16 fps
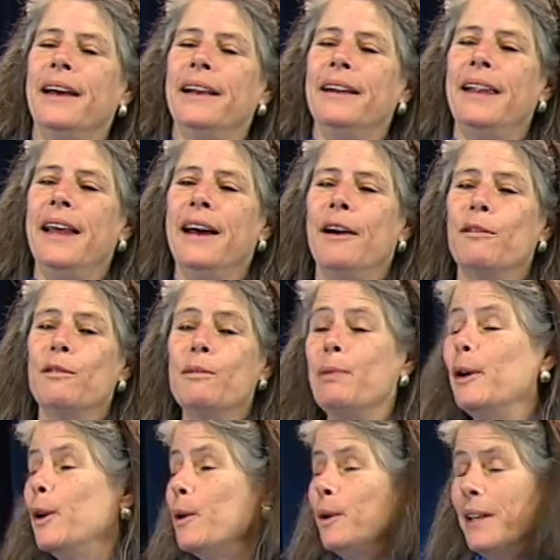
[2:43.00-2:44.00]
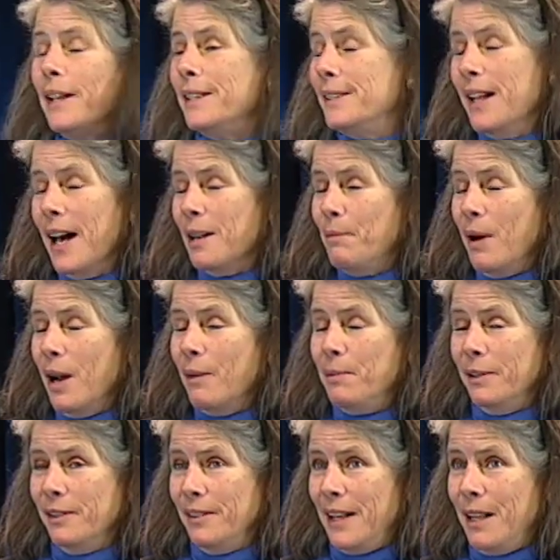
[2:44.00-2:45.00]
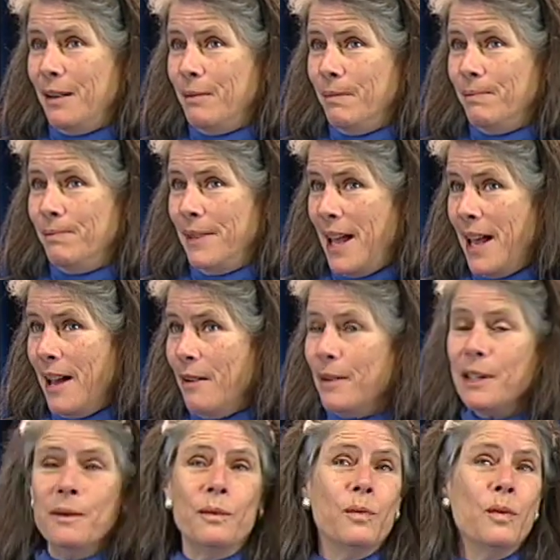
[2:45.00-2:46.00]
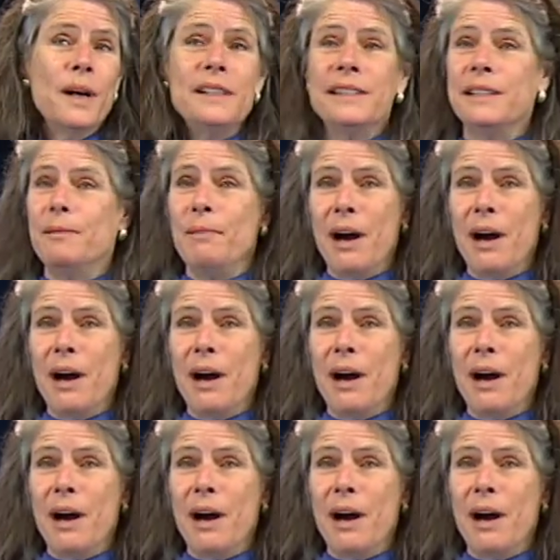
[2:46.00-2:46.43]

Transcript: Now, Roberta is not a popular name now, and it wasn't a